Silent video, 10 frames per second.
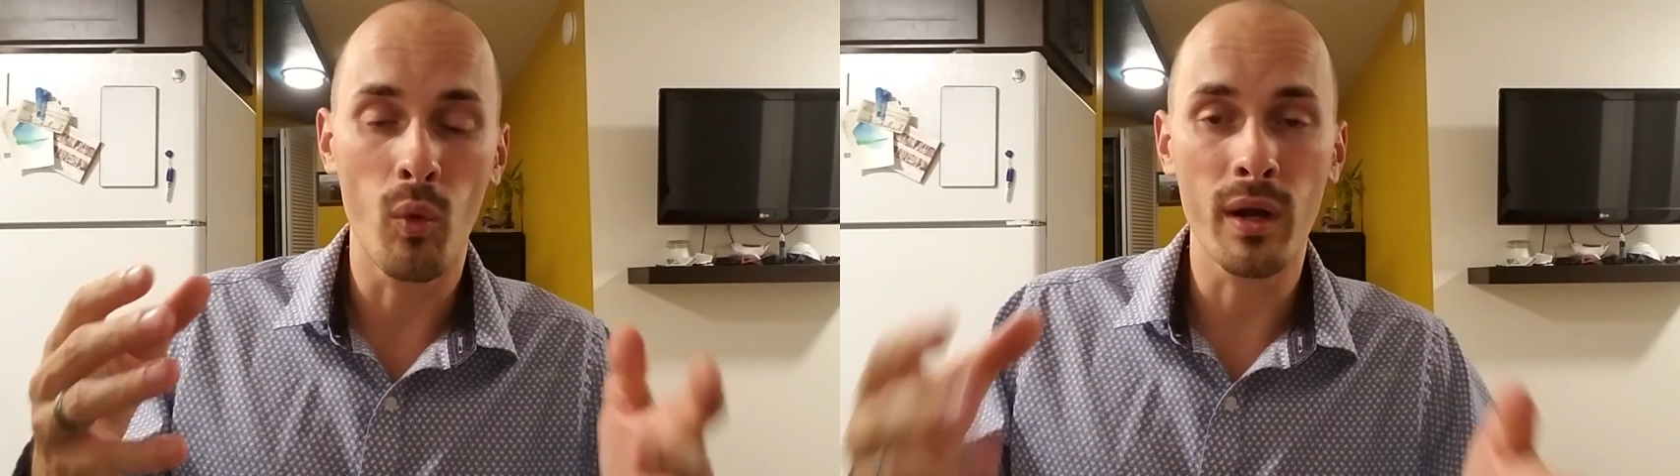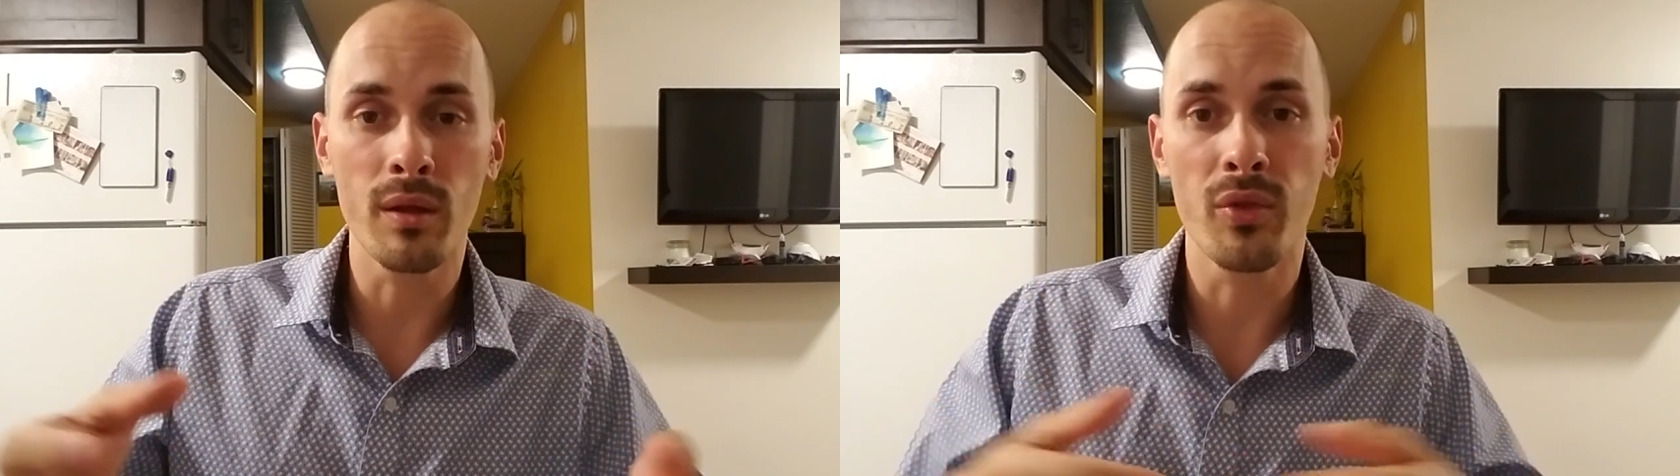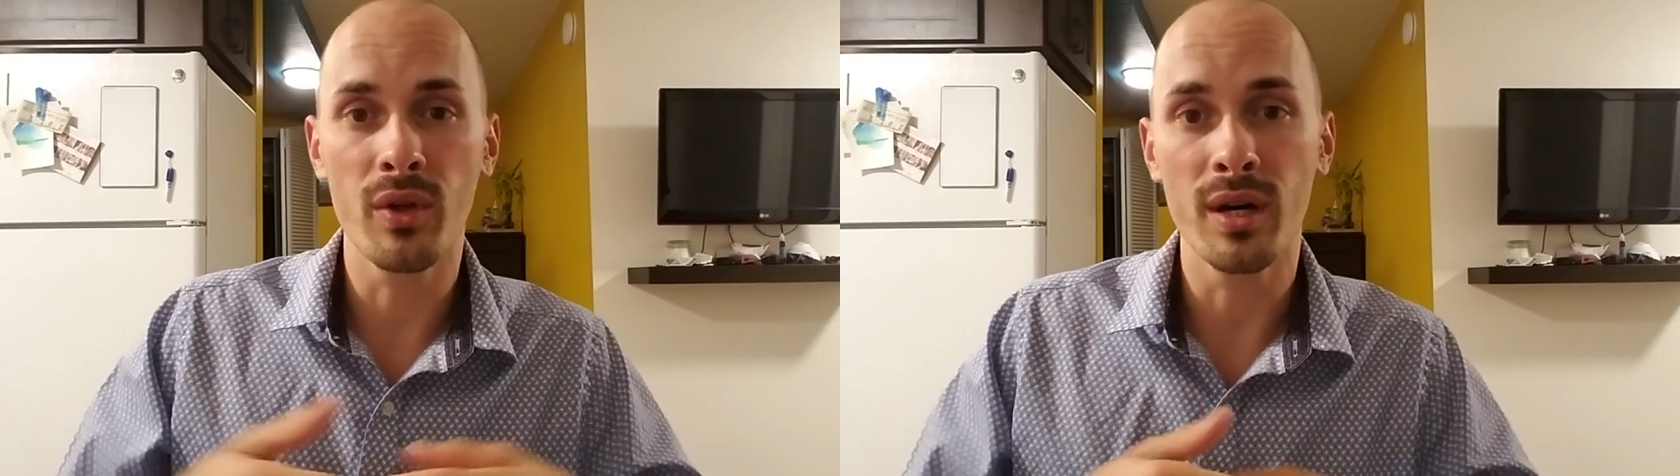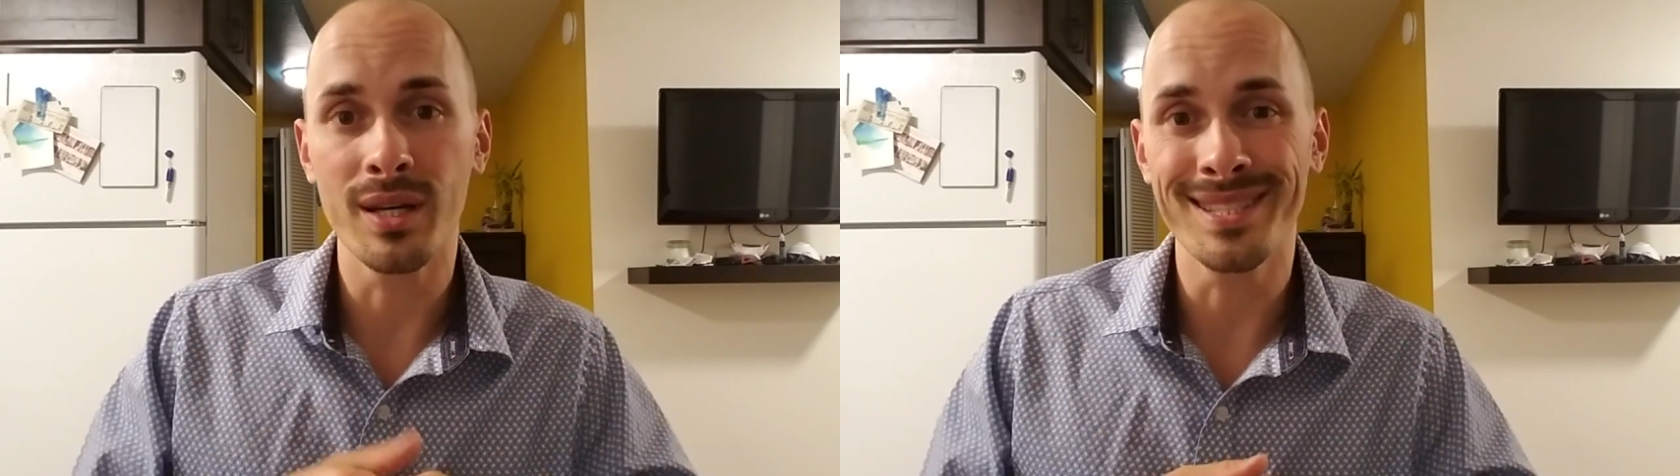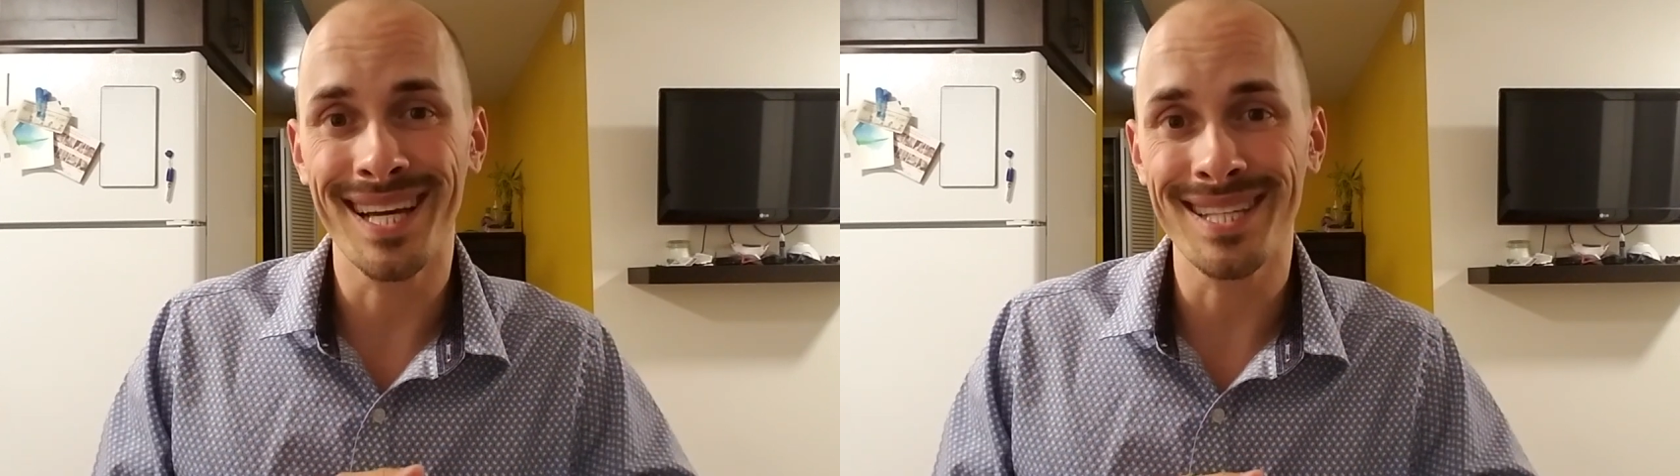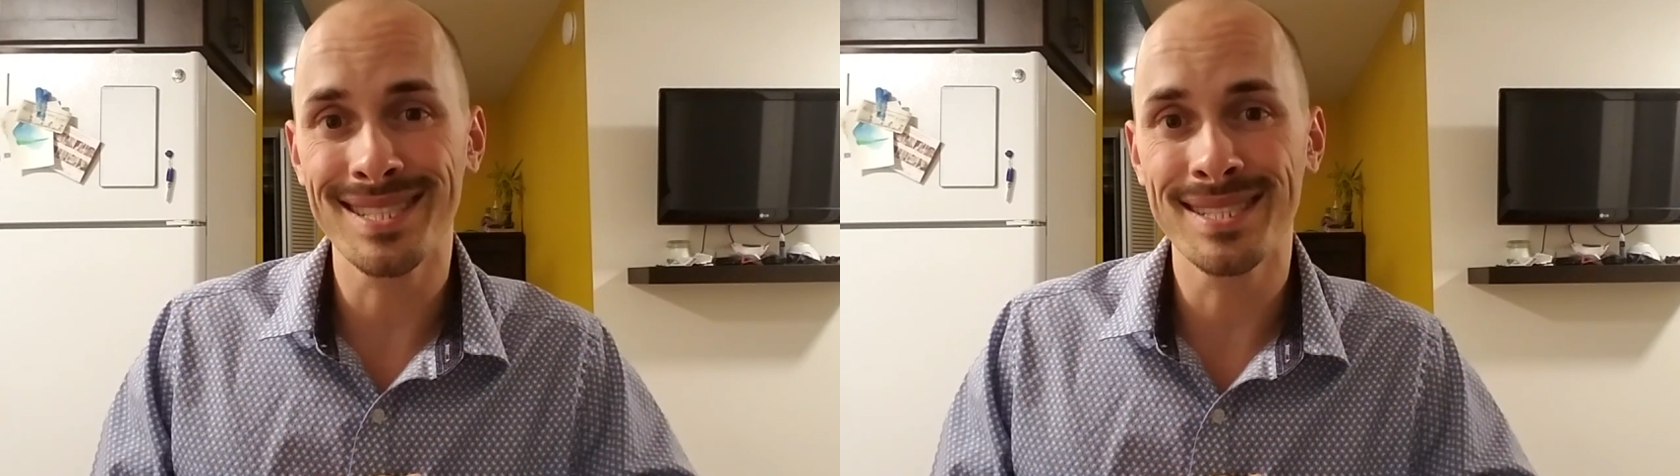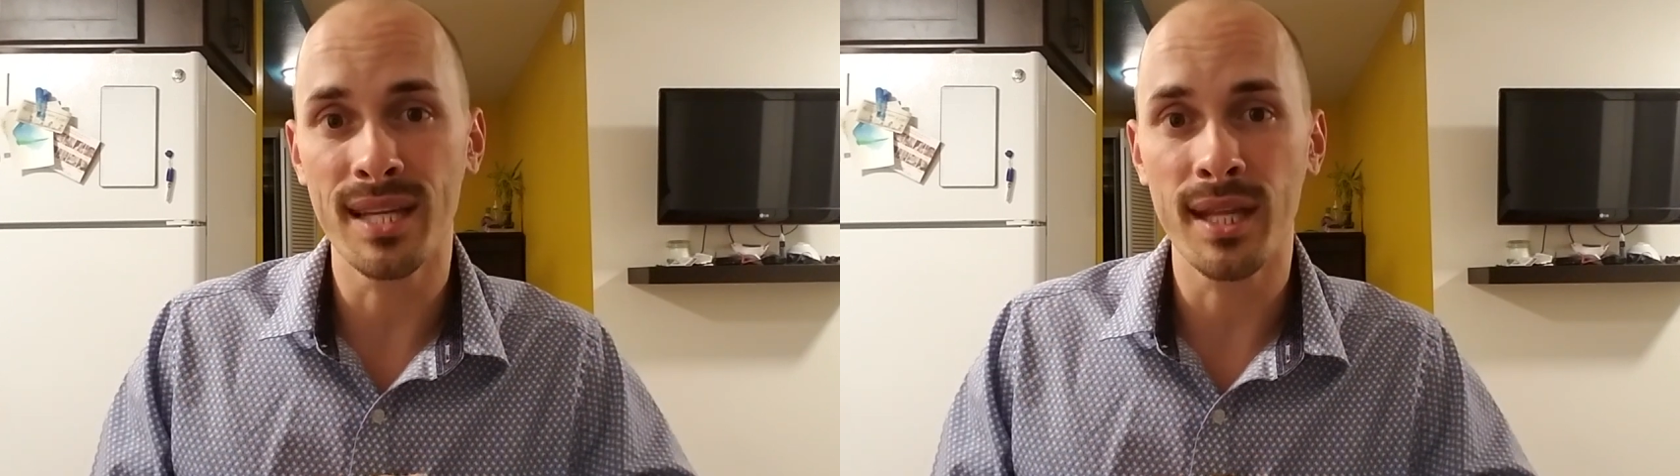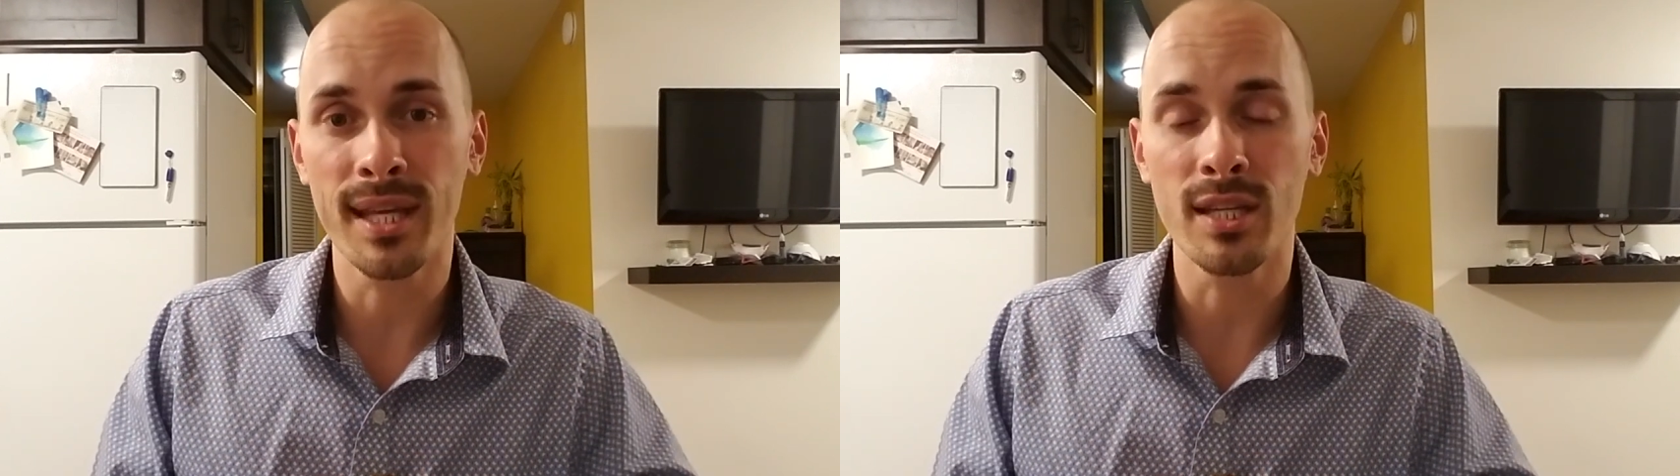one of the tests
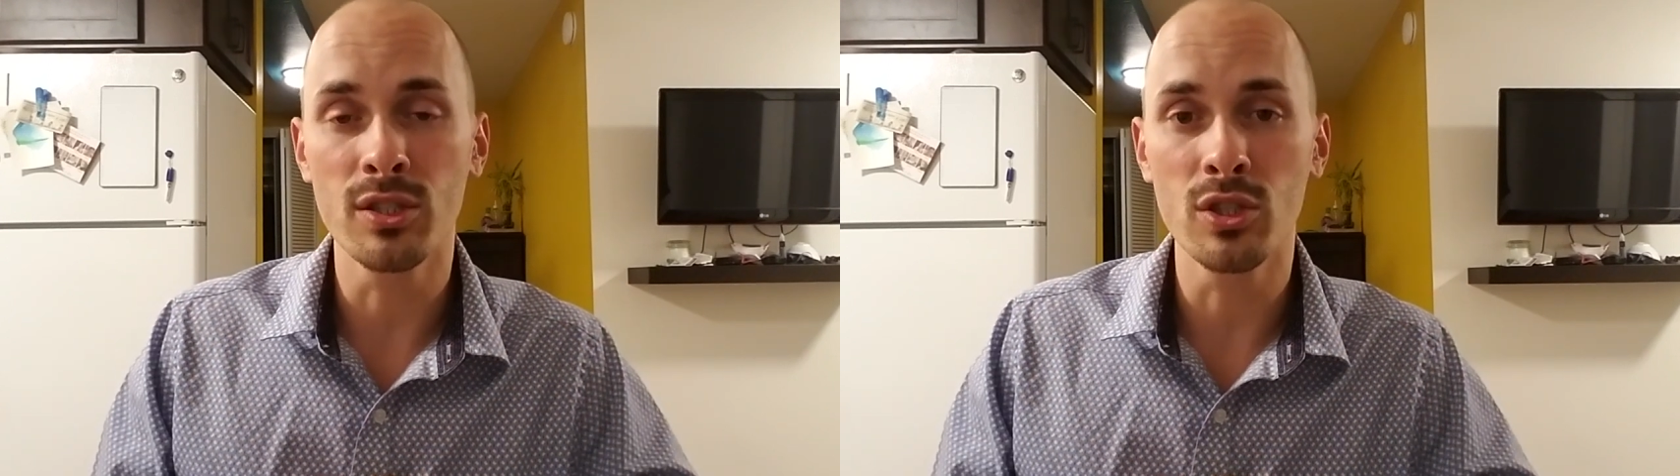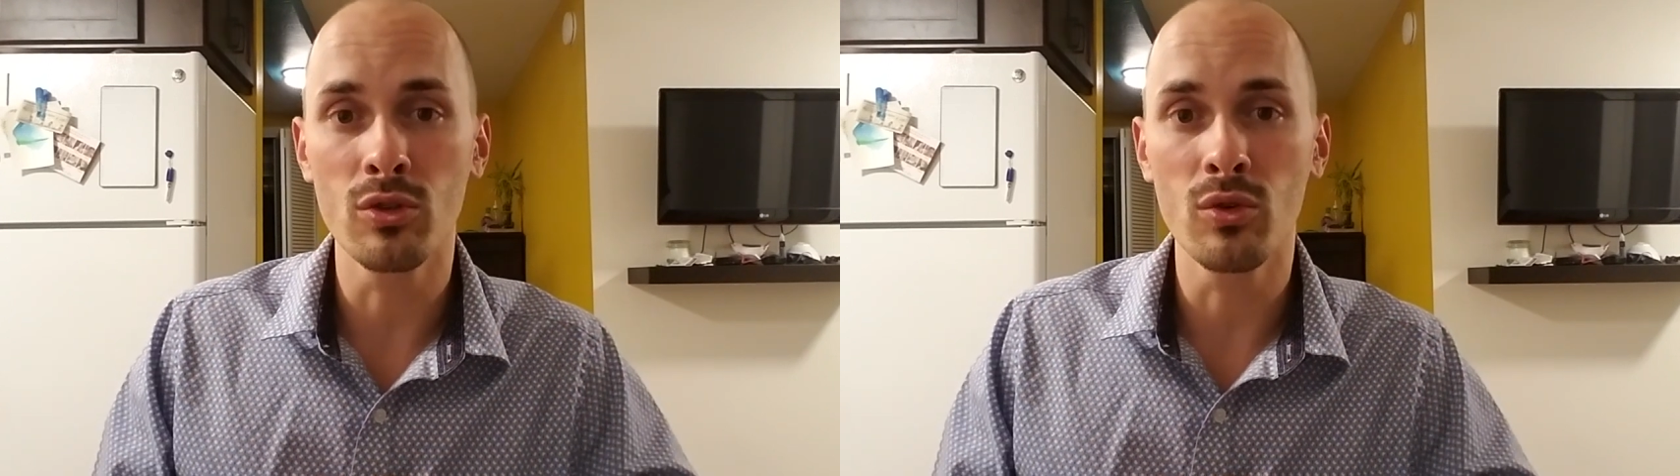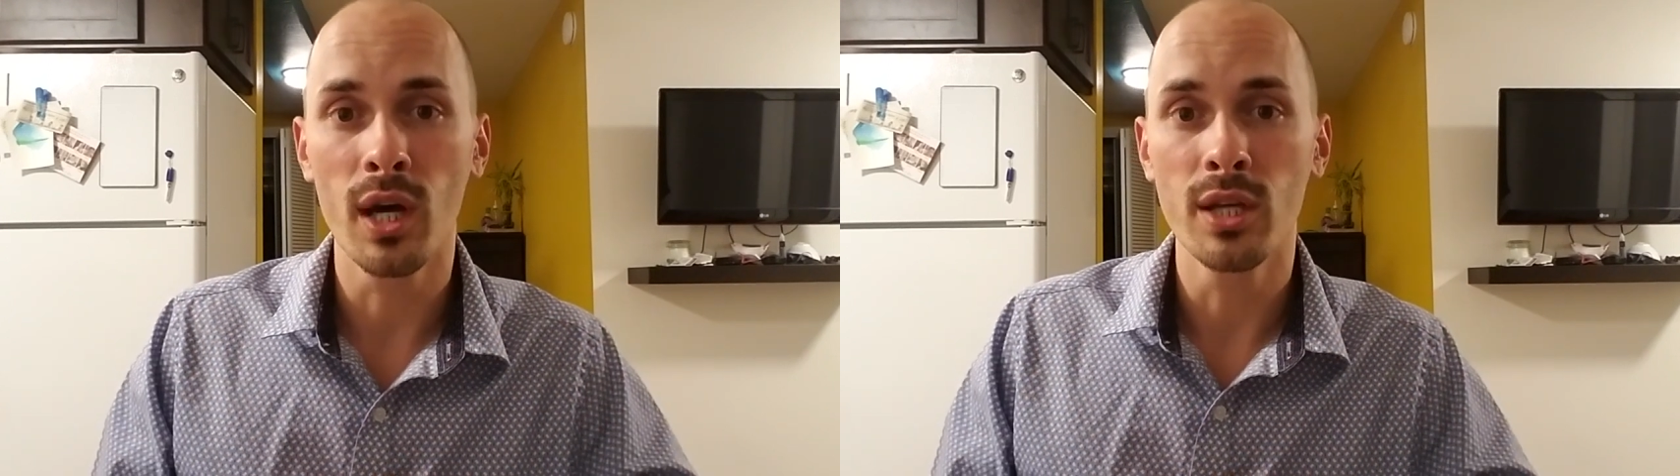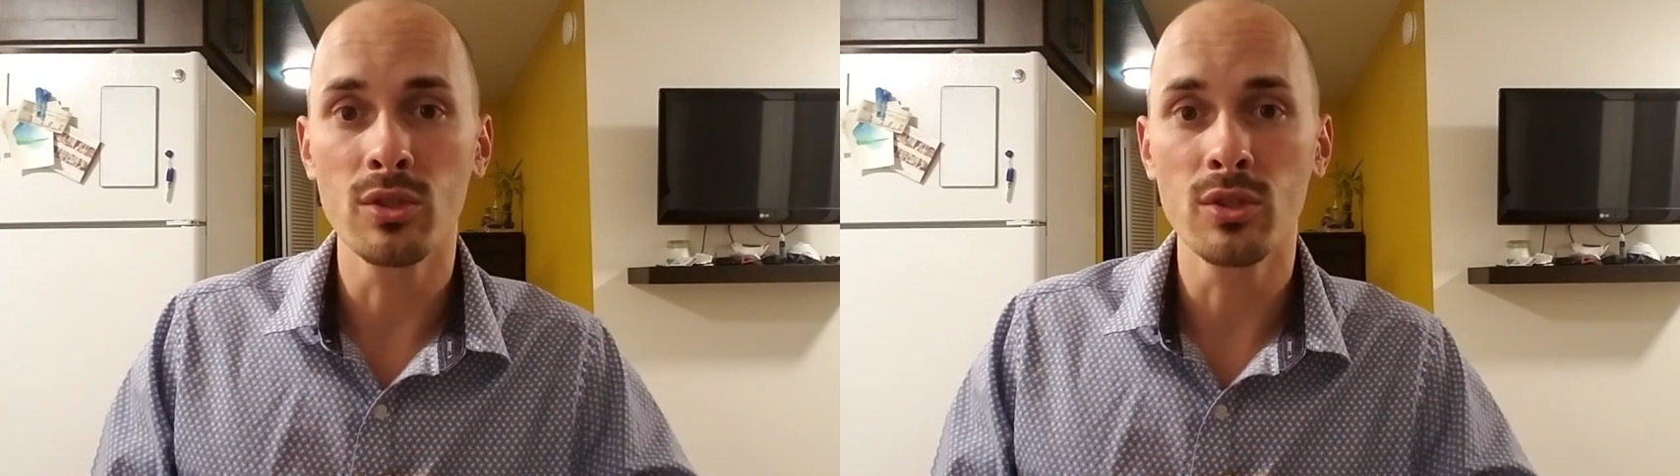that they can do